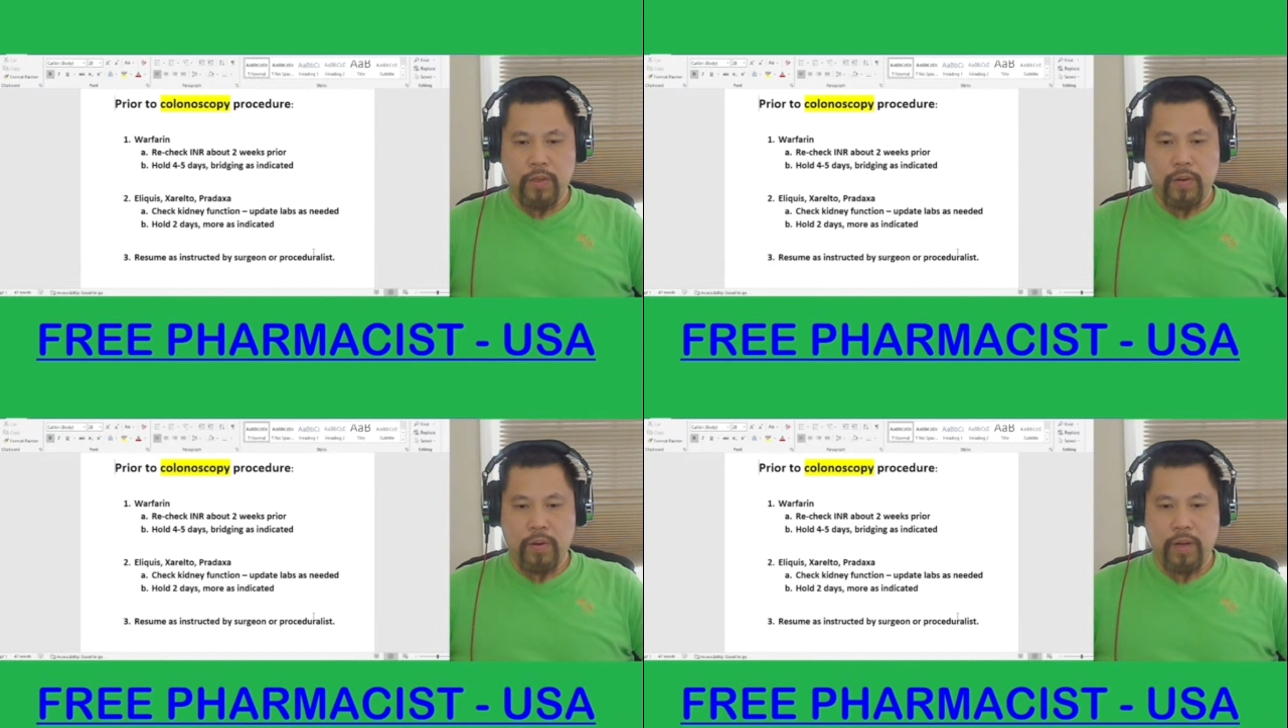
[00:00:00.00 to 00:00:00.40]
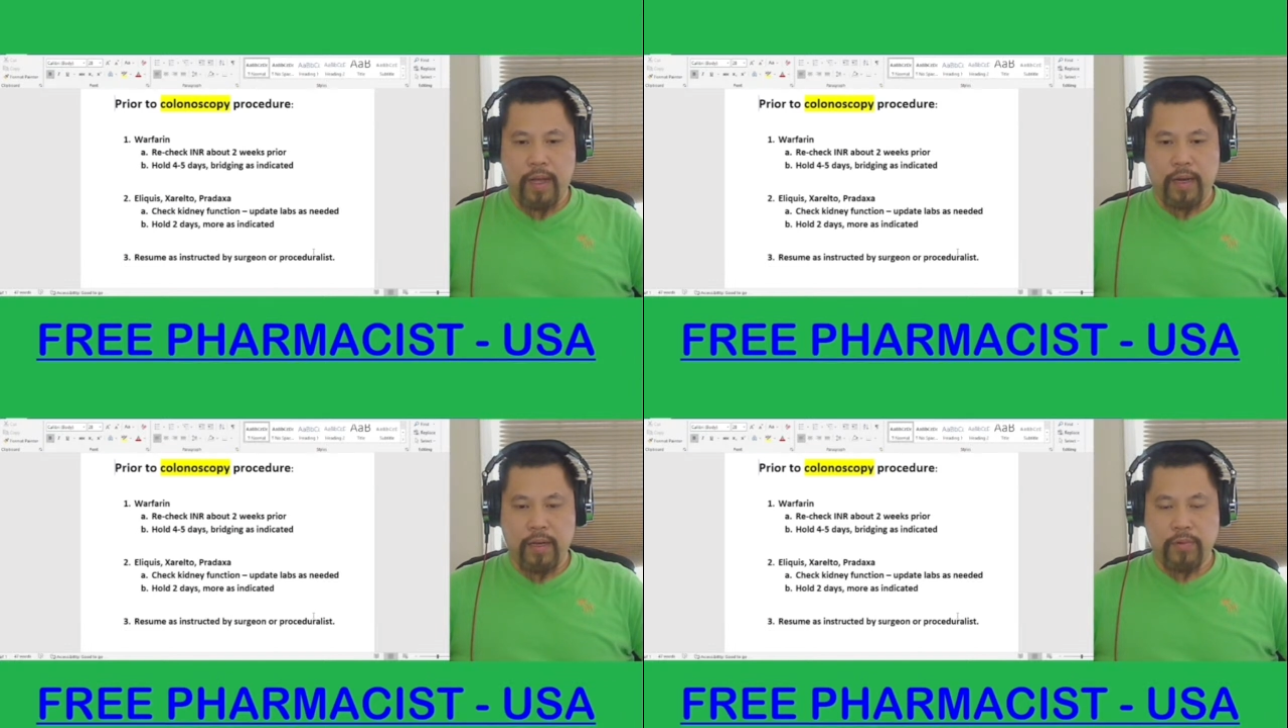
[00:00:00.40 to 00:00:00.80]
your
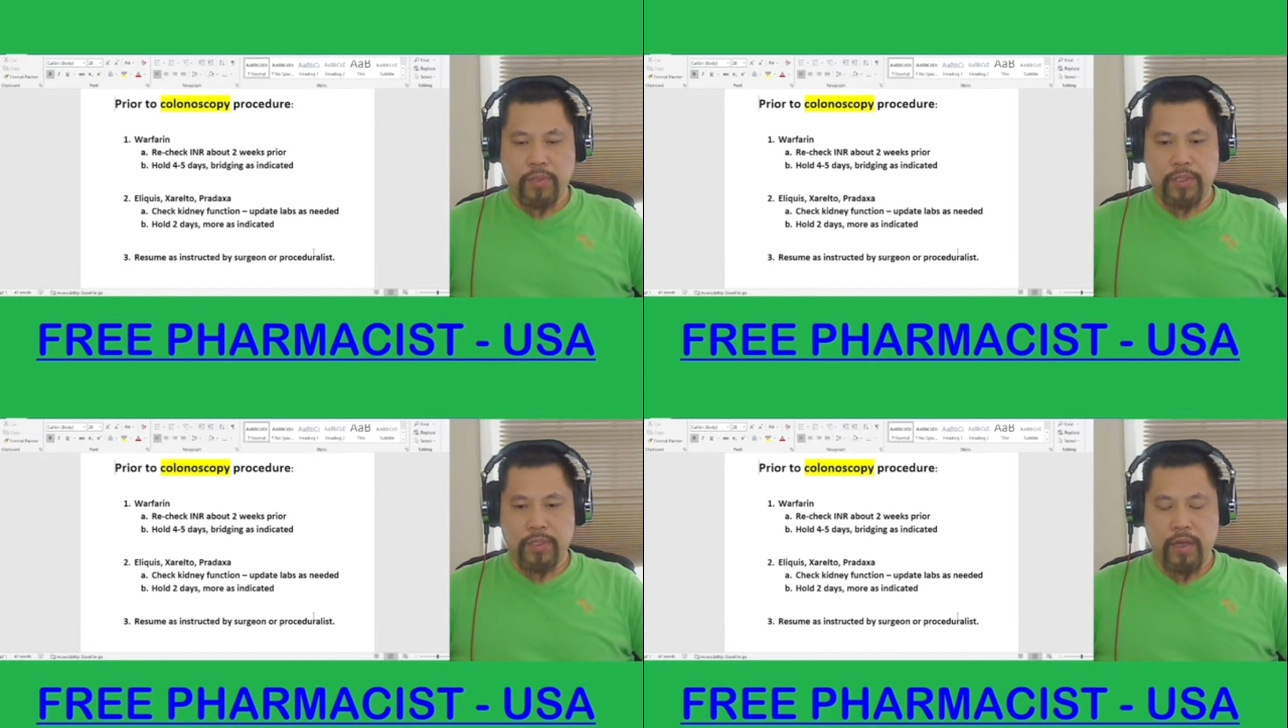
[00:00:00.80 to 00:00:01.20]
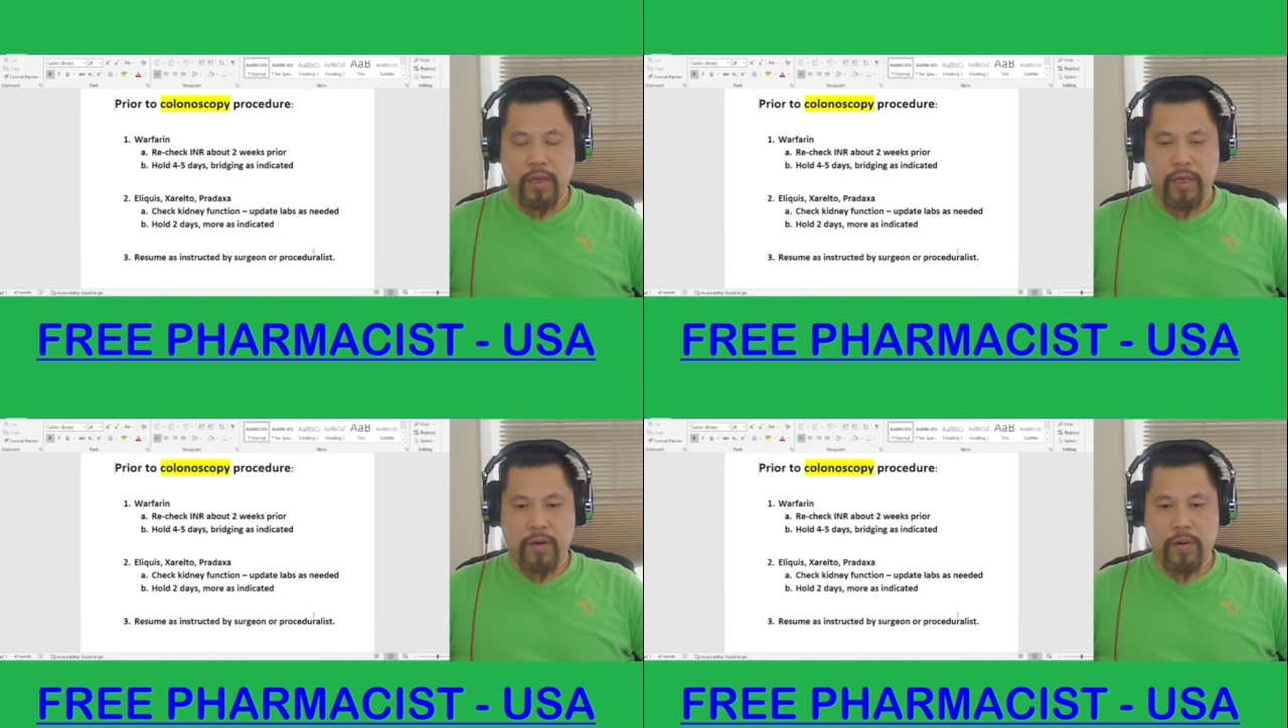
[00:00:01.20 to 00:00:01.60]
Aliquis,
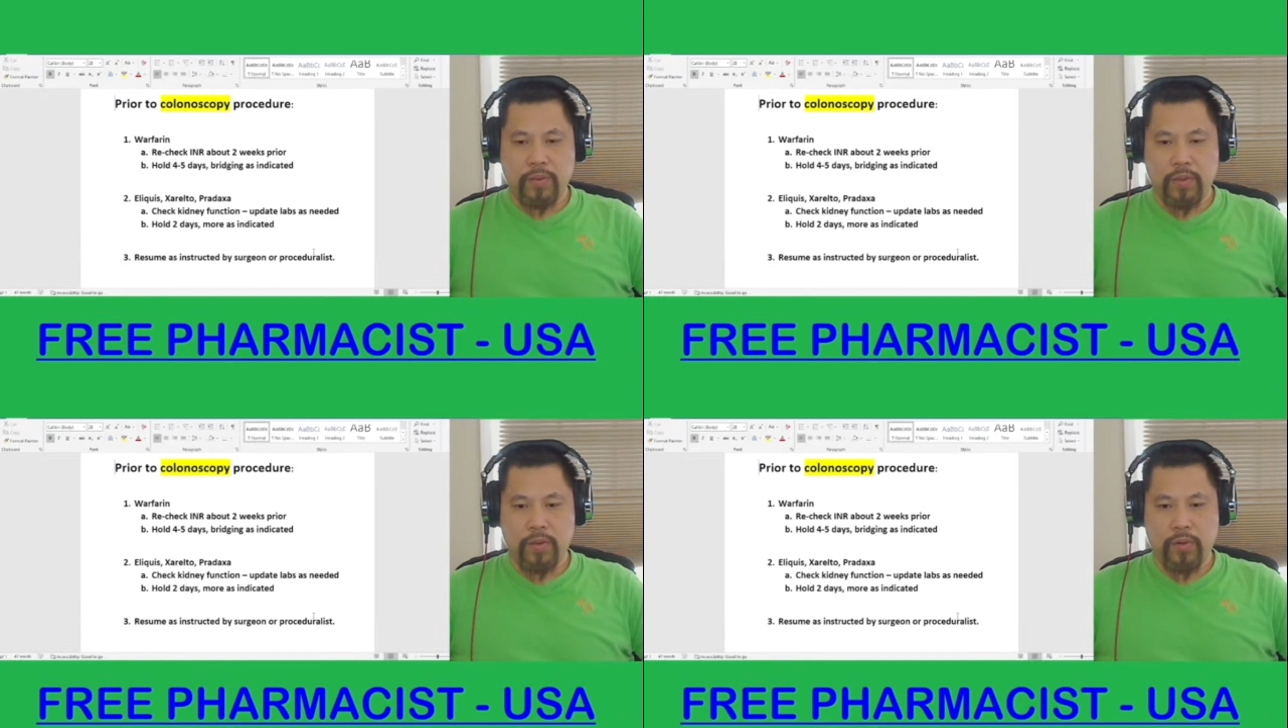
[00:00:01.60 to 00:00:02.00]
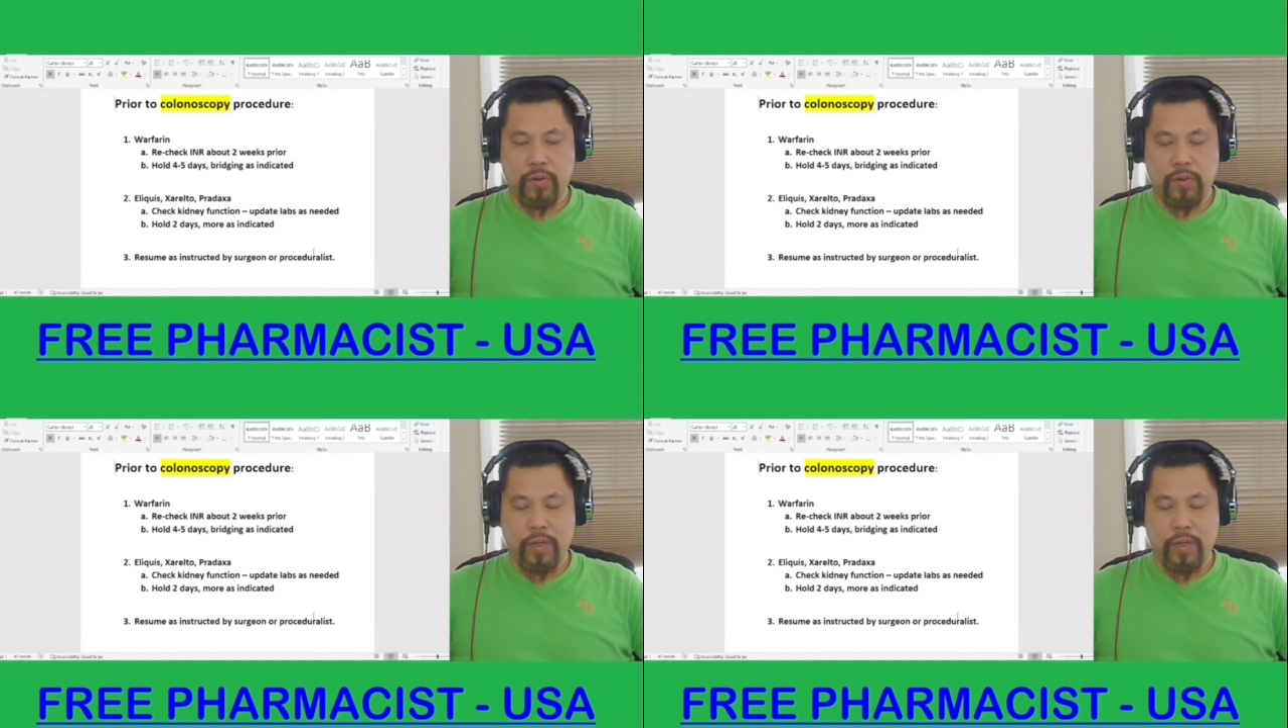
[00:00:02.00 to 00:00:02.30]
Geroto,